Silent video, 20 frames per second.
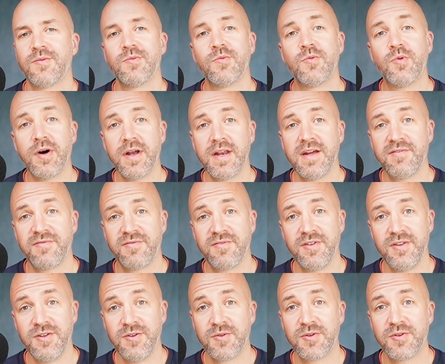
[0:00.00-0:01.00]
What if
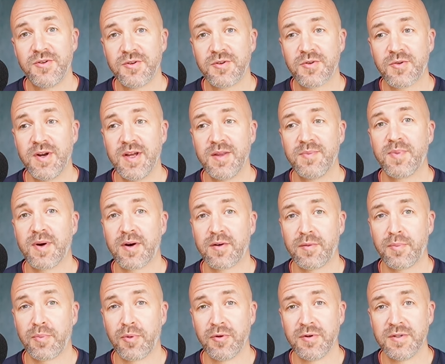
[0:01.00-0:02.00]
you could create
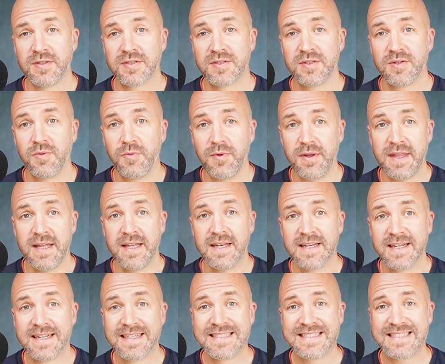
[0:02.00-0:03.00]
PowerPoints
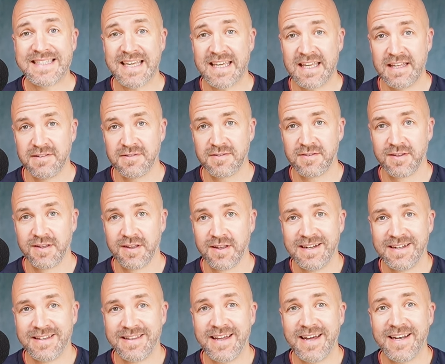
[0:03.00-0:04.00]
within seconds?
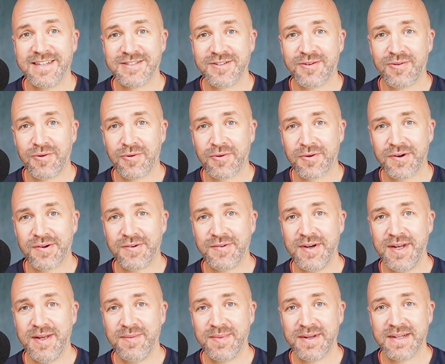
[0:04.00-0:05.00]
That is no longer a
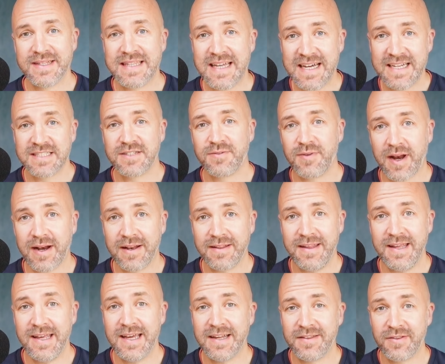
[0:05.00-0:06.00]
dream, that is
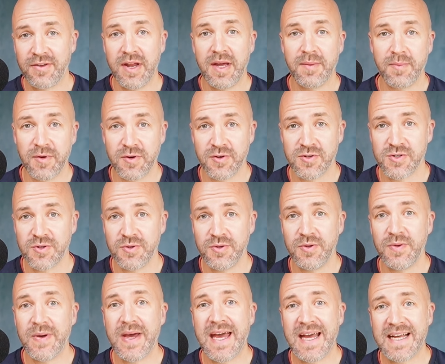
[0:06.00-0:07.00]
reality, and today I'm going to show
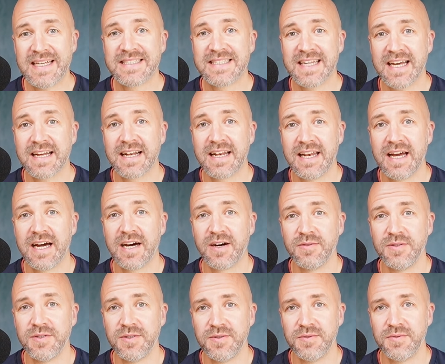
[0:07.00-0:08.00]
you exactly
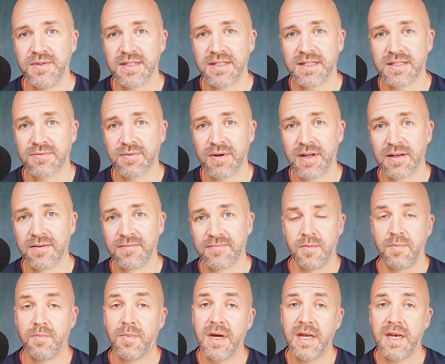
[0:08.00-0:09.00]
how you do it as well.
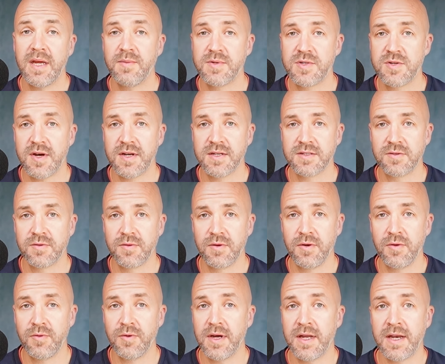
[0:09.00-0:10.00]
My name is Johannes
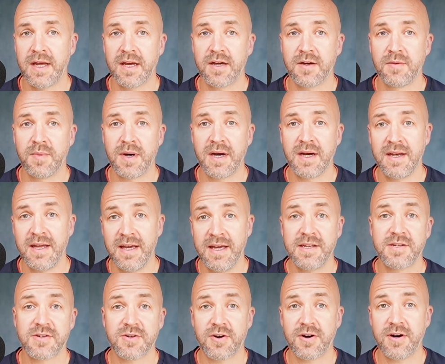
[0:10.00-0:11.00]
Sundlo, and I combine
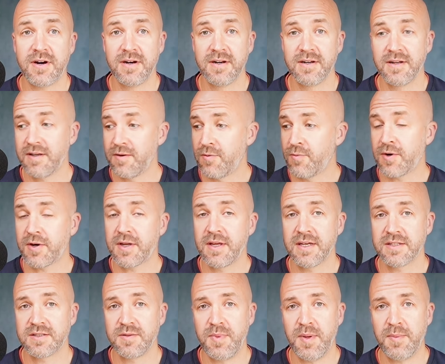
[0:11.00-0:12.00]
HR,
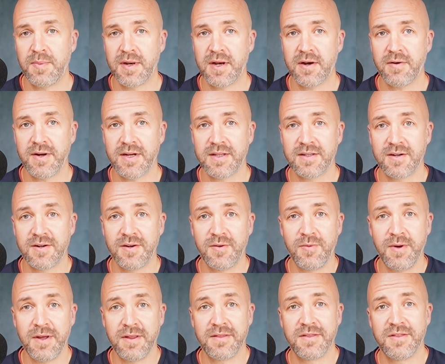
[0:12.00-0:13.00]
working as a people director,
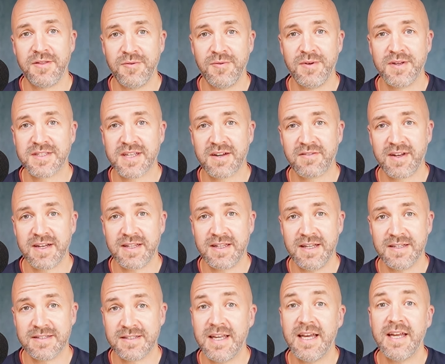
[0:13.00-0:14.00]
with doing stuff like
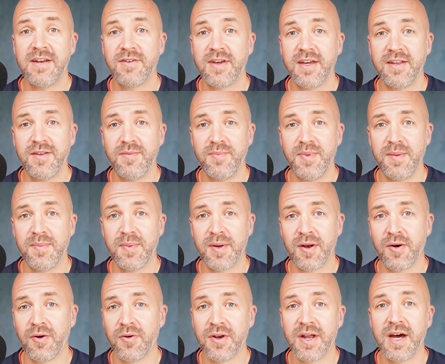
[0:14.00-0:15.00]
this, educating
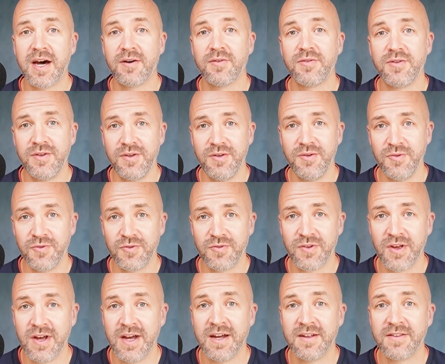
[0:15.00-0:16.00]
people on how to
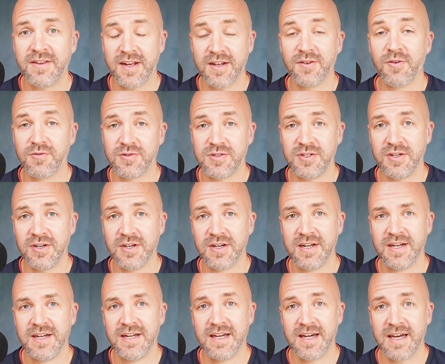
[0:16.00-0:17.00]
use technology.
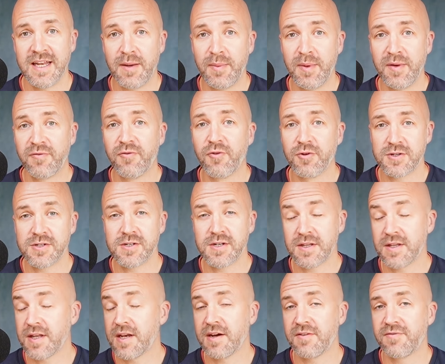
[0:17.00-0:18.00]
And I've been
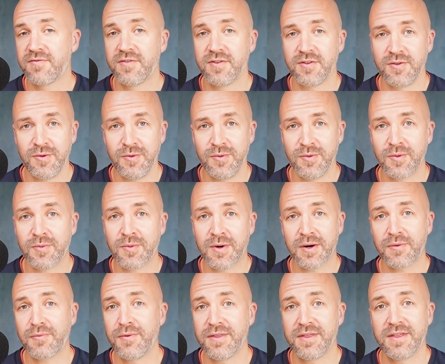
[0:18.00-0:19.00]
fortunate enough to
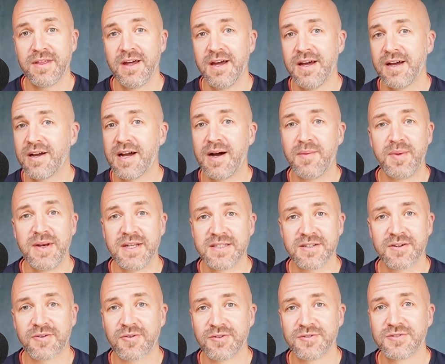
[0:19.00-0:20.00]
work with
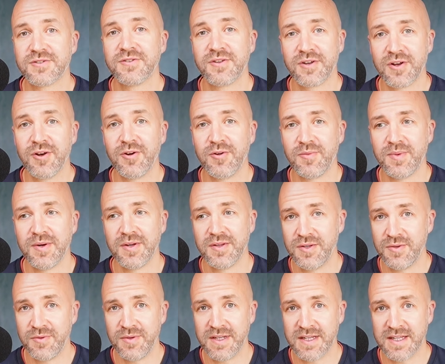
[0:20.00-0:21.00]
companies across the globe
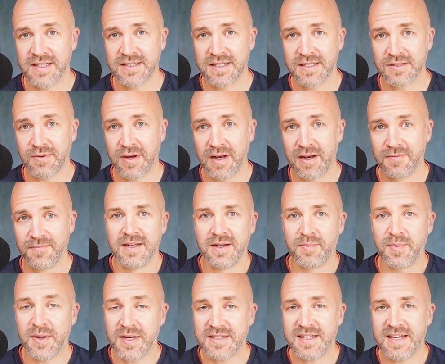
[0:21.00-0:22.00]
doing this as well.
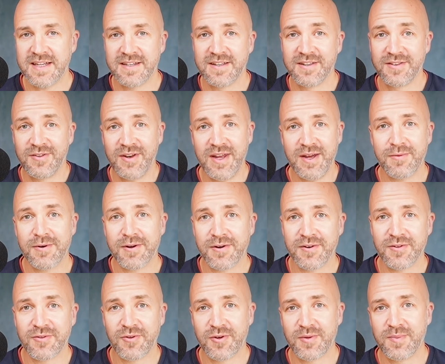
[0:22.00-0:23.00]
But as I said, today we're
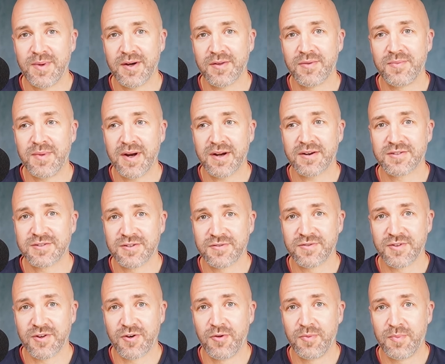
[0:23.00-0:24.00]
going to talk about
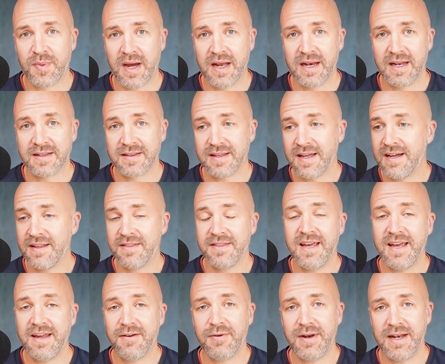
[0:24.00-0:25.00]
Microsoft Copilot, and
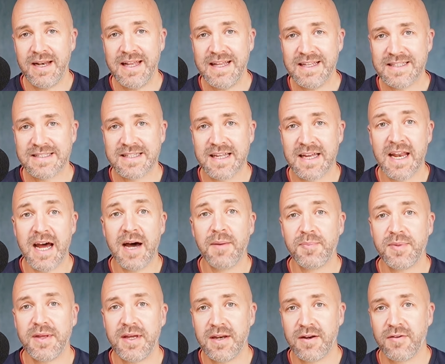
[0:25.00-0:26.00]
they released an
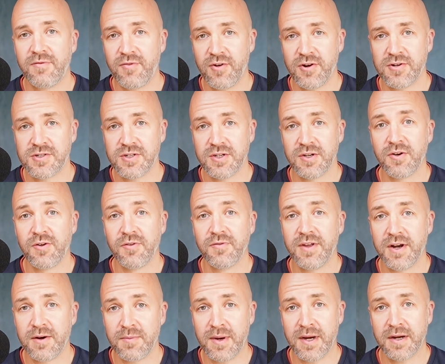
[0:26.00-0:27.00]
updated version of
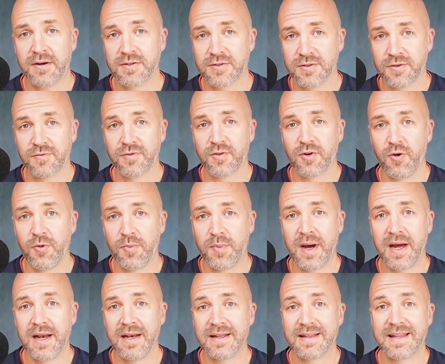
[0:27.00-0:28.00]
their Microsoft
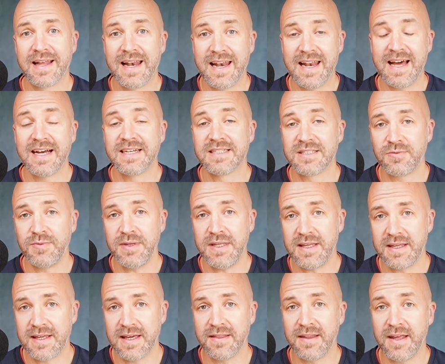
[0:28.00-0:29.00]
Copilot last
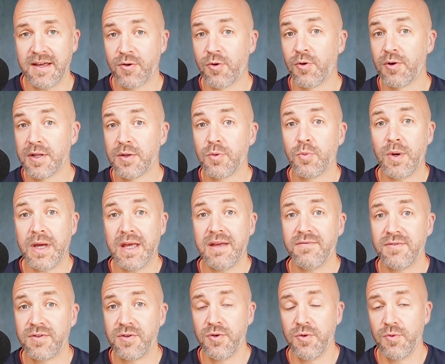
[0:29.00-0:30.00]
week, and they call it
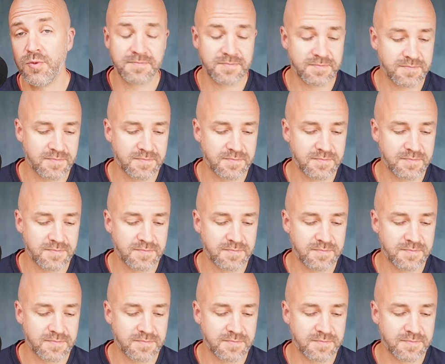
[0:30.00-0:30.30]
Wave 2.